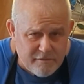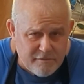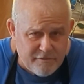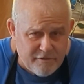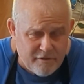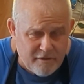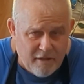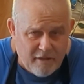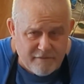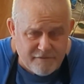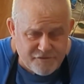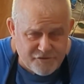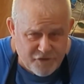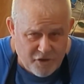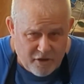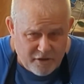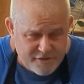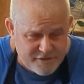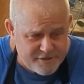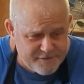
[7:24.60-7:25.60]
the love
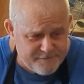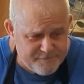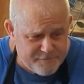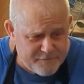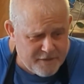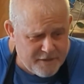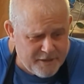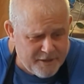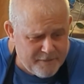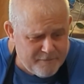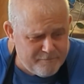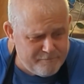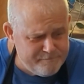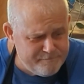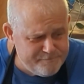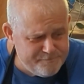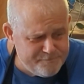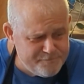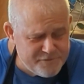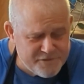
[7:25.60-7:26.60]
sauce,
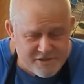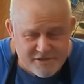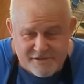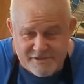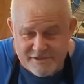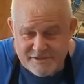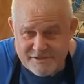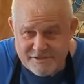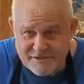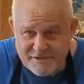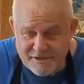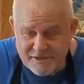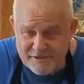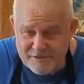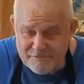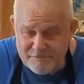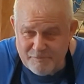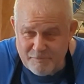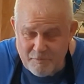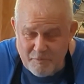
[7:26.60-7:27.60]
since it's
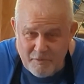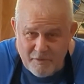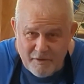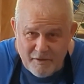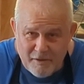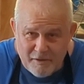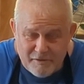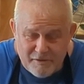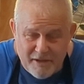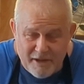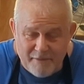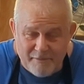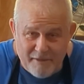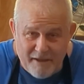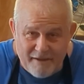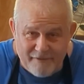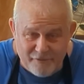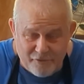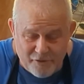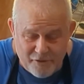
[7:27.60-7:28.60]
named
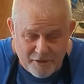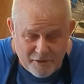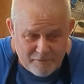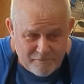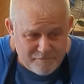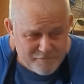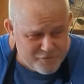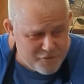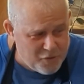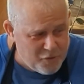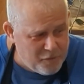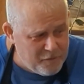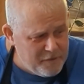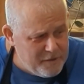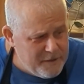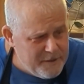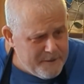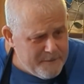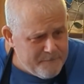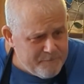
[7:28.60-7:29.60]
after him. So
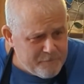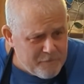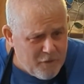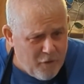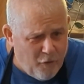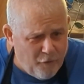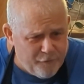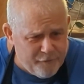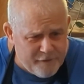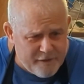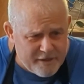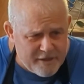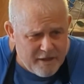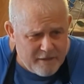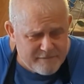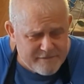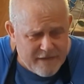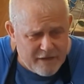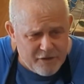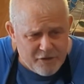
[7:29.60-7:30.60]
hopefully it
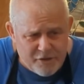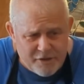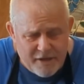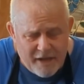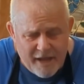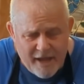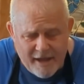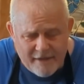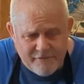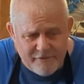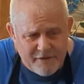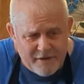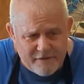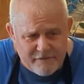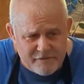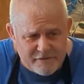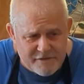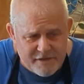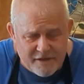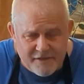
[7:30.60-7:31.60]
comes out good. I haven't
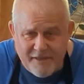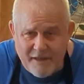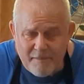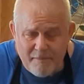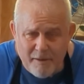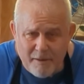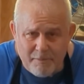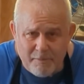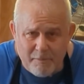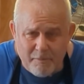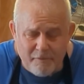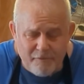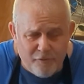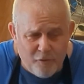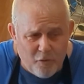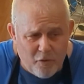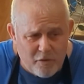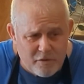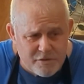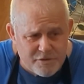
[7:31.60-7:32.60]
ever done that pepper
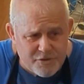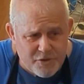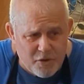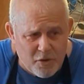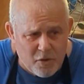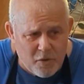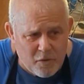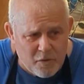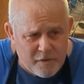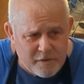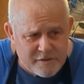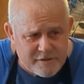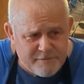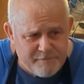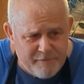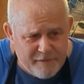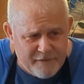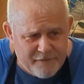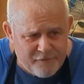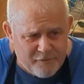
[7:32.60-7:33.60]
before, so it's
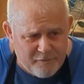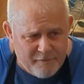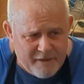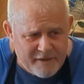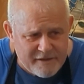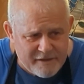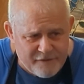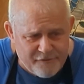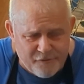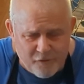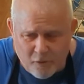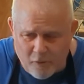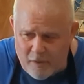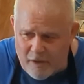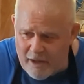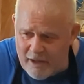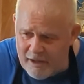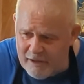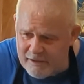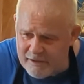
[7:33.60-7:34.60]
been fermenting for a
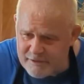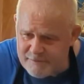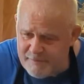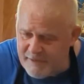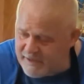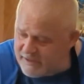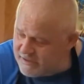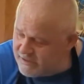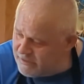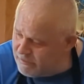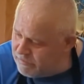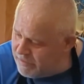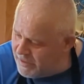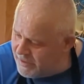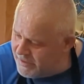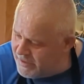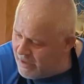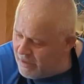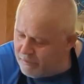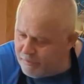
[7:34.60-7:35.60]
while. I expect it to
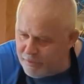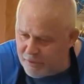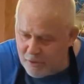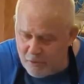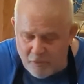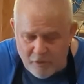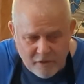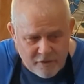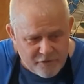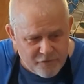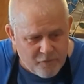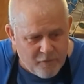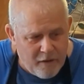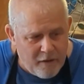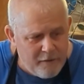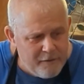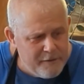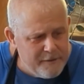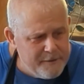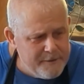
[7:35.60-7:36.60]
blend down pretty well as
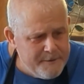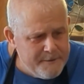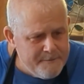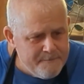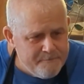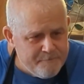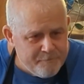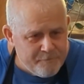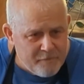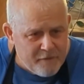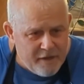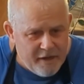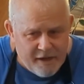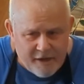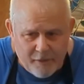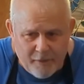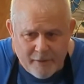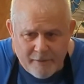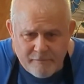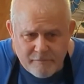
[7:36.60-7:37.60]
well.
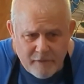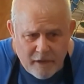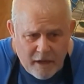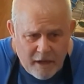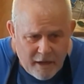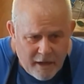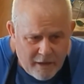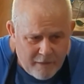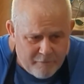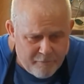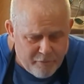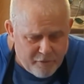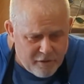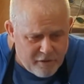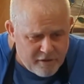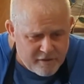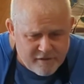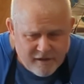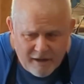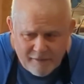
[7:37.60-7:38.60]
Anyway, put it
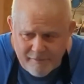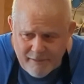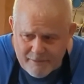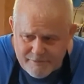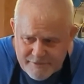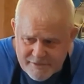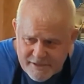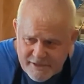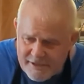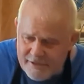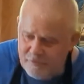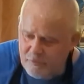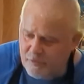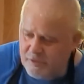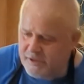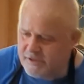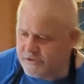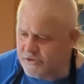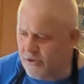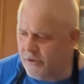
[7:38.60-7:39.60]
on time lapse again, and we'll
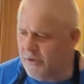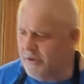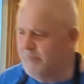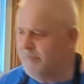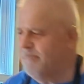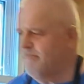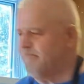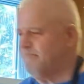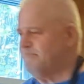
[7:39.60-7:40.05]
get started.